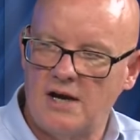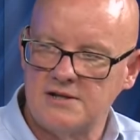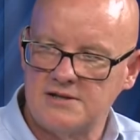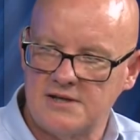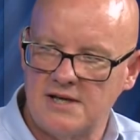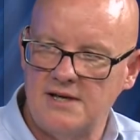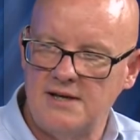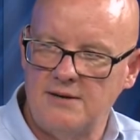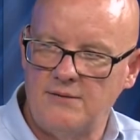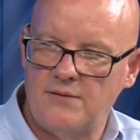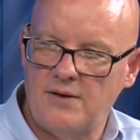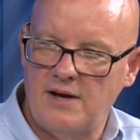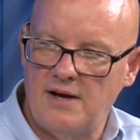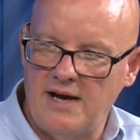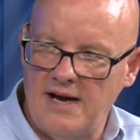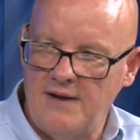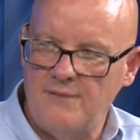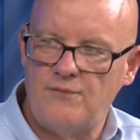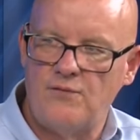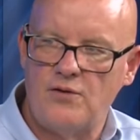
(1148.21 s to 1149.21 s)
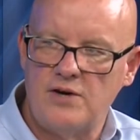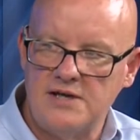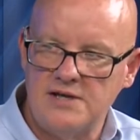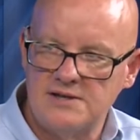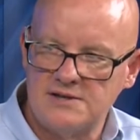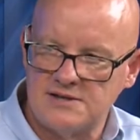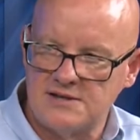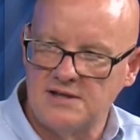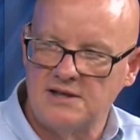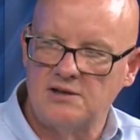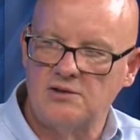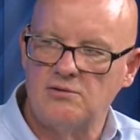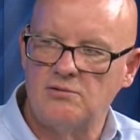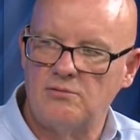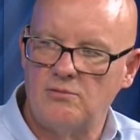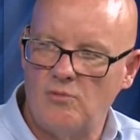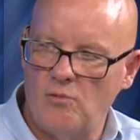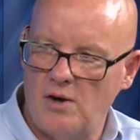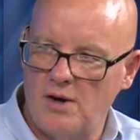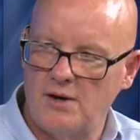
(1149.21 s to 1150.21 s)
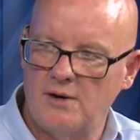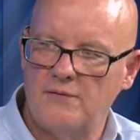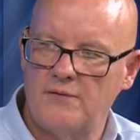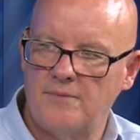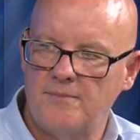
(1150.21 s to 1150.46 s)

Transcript: save every single one of them.